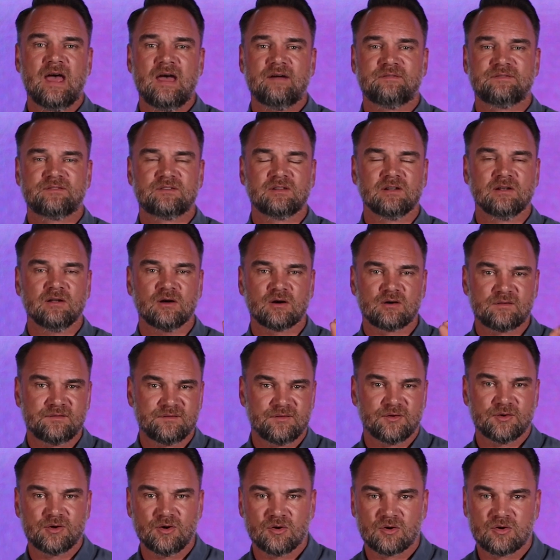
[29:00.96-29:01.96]
have to look
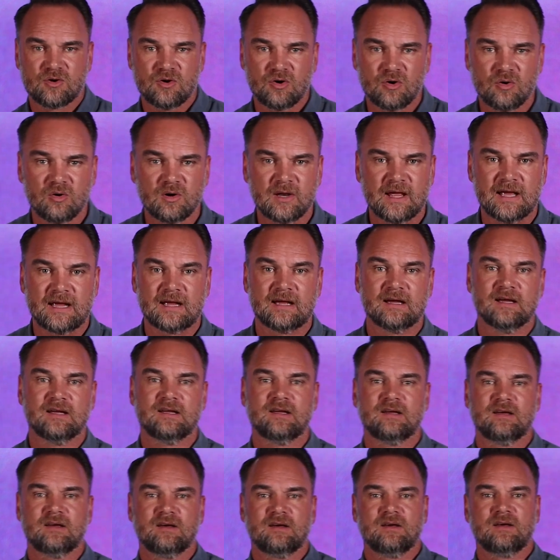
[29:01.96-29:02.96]
for your calling.
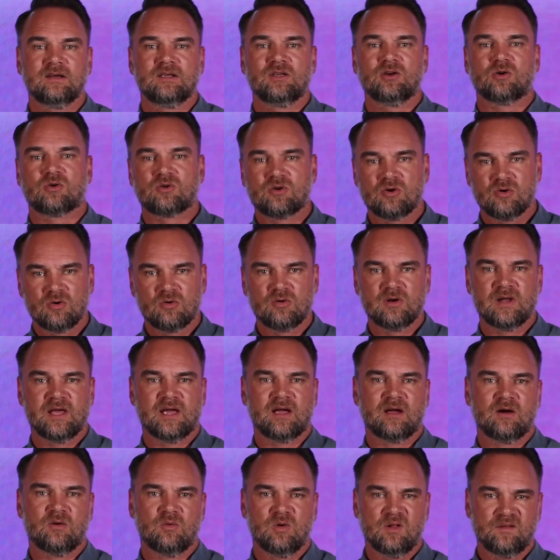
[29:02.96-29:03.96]
Your
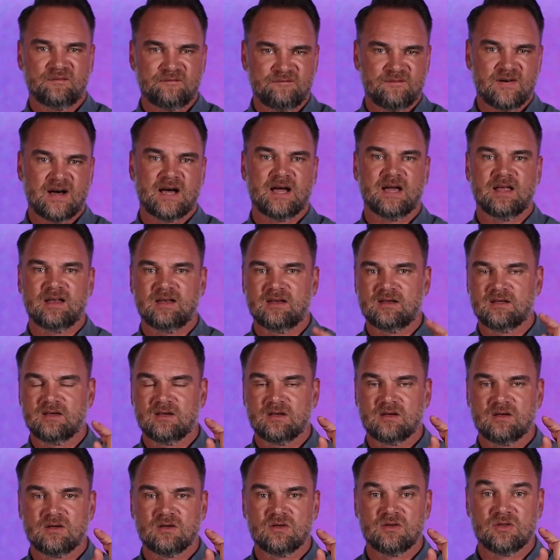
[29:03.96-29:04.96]
calling will find
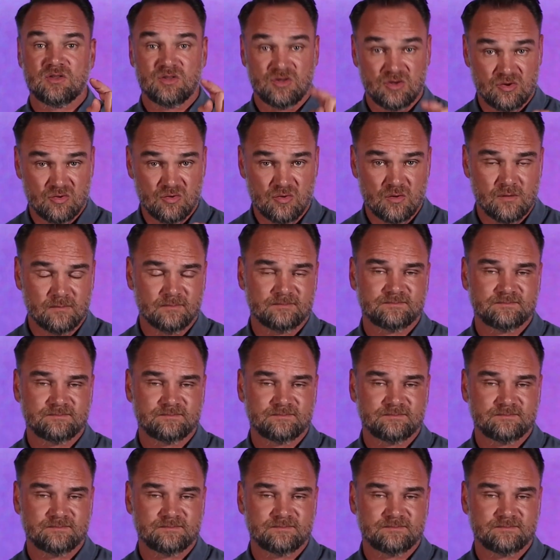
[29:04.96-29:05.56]
you.